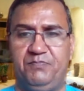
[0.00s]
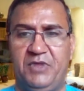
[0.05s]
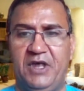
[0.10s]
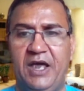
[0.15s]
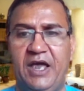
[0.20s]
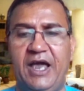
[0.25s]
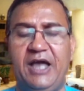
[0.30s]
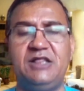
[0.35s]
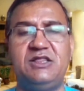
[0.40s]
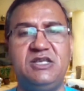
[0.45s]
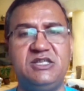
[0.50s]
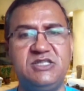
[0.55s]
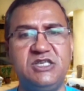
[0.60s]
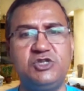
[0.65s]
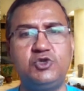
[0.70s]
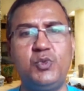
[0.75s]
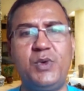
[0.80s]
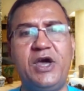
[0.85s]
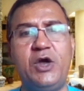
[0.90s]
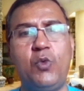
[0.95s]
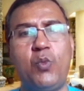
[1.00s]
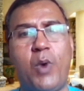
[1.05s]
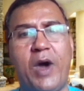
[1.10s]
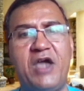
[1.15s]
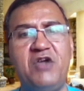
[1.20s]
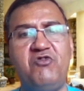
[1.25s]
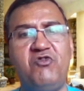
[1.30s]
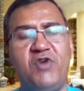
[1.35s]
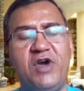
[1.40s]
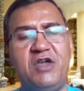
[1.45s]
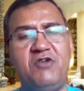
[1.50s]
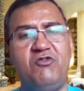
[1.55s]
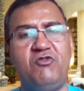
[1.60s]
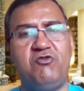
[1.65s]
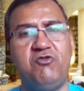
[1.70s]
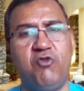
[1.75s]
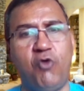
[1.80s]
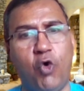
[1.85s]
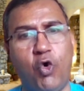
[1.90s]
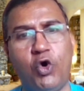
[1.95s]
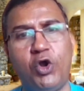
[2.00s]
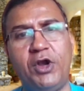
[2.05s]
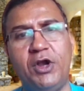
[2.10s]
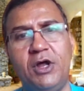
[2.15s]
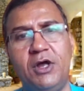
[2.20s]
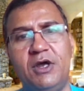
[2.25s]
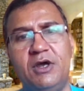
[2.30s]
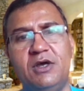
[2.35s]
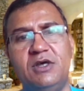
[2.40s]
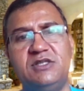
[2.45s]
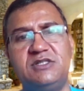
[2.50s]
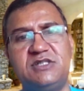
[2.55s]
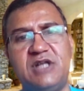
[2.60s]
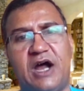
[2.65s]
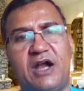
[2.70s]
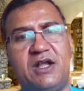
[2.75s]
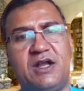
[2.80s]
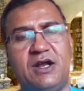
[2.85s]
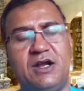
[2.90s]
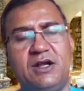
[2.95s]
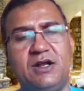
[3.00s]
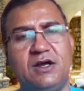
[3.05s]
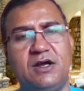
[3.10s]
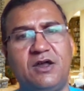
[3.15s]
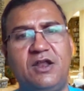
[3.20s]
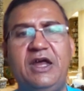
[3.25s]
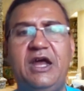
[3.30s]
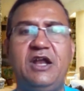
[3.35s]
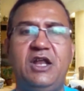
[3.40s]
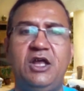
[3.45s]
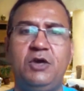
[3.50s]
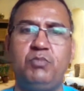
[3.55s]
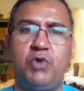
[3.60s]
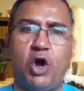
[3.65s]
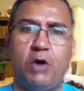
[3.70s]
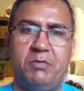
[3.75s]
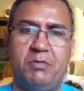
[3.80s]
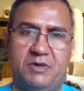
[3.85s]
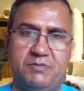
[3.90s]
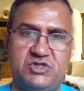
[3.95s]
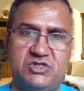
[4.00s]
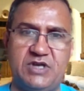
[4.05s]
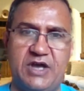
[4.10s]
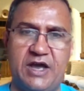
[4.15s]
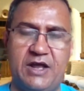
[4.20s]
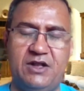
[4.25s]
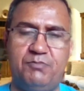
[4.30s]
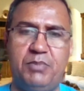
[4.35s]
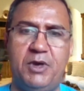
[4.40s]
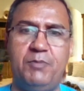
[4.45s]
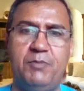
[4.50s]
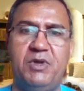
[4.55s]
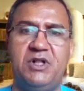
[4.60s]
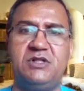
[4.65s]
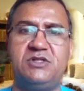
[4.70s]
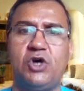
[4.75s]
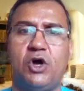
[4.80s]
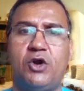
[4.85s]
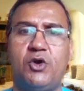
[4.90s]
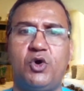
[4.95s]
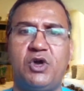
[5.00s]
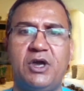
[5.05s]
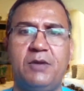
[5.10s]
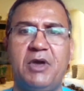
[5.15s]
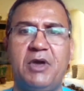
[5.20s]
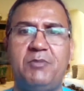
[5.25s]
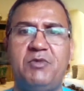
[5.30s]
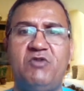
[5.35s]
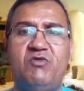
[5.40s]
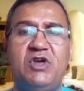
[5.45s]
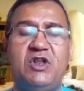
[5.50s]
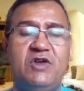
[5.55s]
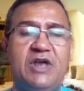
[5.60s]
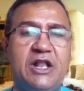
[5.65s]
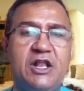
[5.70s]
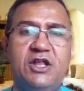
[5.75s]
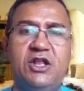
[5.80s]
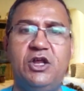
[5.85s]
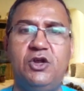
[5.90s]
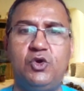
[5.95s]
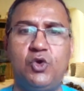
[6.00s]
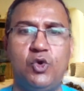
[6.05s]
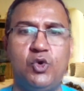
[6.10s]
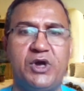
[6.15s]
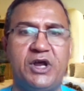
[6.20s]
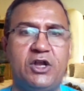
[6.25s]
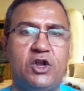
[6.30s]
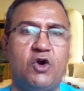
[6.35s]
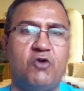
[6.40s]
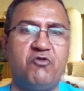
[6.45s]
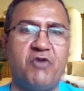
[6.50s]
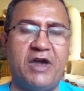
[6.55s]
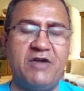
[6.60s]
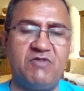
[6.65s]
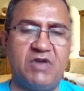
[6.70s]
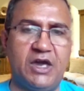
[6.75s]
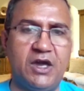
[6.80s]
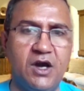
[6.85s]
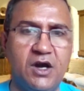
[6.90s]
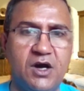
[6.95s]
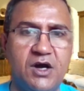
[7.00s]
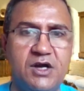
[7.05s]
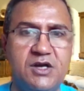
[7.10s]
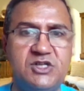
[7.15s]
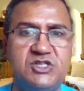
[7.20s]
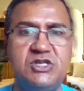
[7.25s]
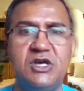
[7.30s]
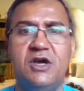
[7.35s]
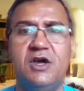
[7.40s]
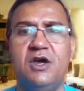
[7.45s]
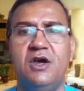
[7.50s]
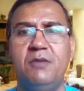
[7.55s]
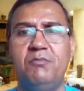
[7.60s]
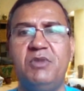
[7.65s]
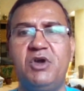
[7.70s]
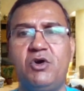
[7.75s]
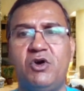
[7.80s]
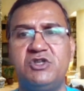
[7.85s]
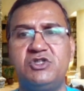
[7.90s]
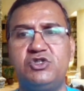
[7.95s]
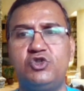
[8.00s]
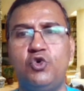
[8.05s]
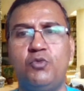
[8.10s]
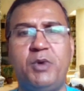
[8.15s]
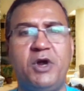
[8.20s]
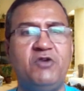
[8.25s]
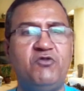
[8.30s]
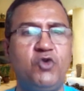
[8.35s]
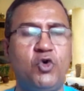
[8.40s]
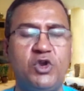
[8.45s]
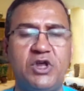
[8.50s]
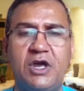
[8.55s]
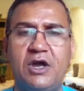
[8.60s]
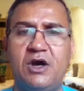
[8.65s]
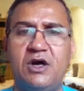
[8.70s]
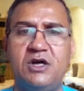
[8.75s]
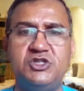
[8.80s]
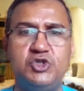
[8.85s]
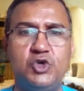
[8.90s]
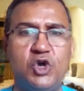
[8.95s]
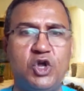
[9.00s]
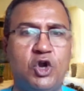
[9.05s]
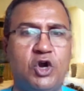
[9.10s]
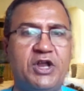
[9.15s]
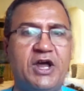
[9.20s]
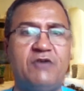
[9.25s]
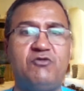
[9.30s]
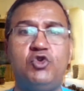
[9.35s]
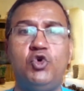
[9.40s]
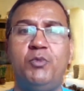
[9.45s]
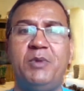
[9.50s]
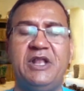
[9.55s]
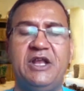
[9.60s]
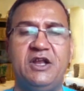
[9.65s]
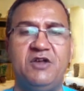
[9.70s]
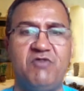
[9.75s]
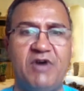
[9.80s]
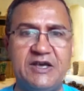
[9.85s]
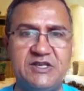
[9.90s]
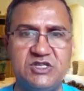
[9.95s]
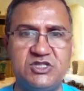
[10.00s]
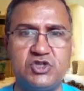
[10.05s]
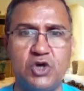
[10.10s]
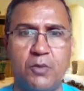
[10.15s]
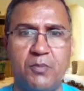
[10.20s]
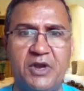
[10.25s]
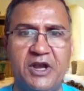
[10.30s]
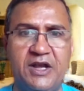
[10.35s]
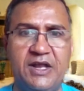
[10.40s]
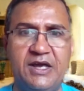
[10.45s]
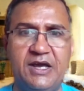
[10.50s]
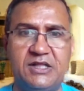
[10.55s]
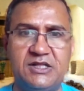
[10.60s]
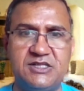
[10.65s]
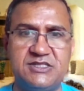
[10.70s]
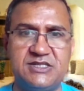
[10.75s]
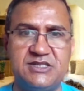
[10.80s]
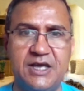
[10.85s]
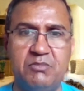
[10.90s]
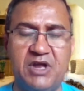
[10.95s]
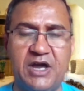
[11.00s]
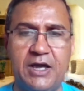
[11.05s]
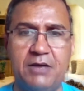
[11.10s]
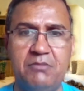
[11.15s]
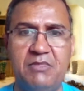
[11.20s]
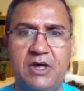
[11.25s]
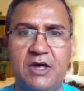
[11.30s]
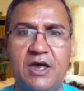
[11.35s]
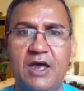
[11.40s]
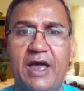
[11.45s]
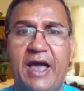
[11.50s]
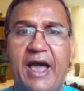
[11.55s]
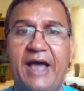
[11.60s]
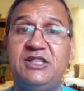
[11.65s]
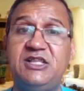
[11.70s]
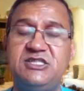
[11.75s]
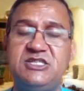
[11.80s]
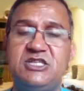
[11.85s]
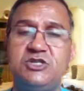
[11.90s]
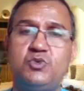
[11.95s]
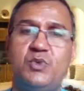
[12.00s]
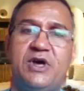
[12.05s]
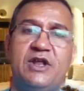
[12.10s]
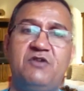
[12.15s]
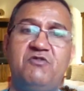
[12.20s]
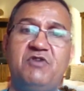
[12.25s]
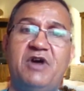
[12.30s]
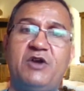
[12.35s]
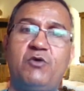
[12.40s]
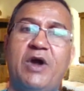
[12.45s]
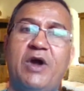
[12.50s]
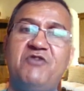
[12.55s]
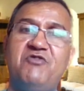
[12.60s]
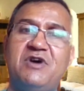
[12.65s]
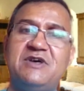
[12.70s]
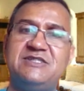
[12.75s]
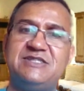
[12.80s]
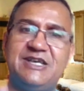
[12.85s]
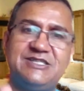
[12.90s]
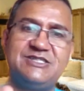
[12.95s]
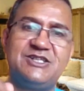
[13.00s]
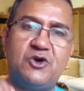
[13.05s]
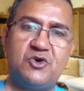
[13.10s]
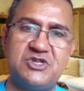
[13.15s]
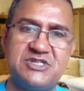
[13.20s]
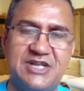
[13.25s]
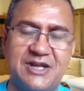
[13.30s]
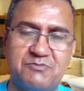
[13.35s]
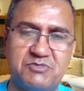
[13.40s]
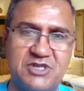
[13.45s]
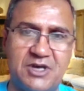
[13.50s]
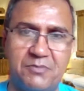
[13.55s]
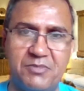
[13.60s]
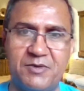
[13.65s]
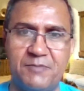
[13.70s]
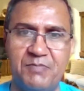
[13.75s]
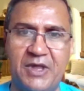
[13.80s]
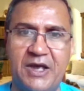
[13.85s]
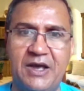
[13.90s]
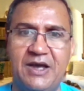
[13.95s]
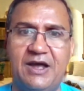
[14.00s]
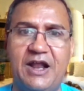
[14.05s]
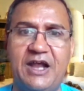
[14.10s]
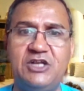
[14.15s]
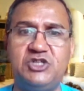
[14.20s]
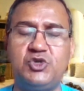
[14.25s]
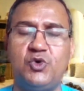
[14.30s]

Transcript: And this is where Wi-Fi 4 started creating problems. And people thought, okay, maybe we really need to look at now 5 gigahertz because 2.4 gigahertz, you cannot have too many devices operating at the same time. And this is where, in fact, Wi-Fi 6 now steps up, right?